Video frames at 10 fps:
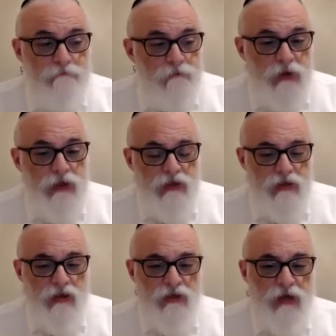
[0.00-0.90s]
He doesn't
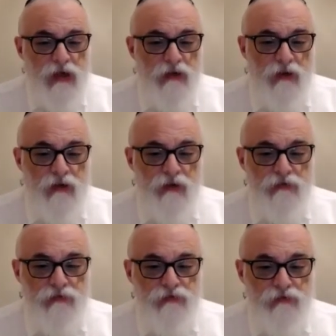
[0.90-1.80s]
tell him a Halacha.
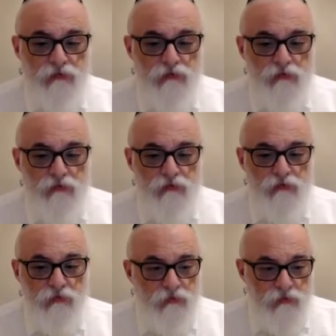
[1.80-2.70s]

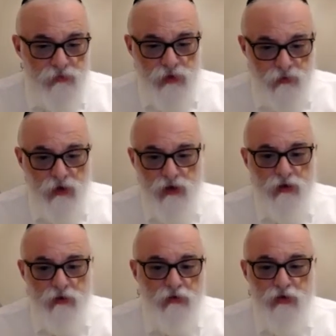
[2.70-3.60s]
The Gemara
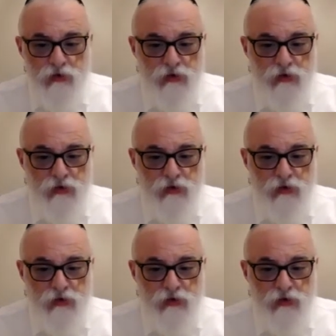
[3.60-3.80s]
concludes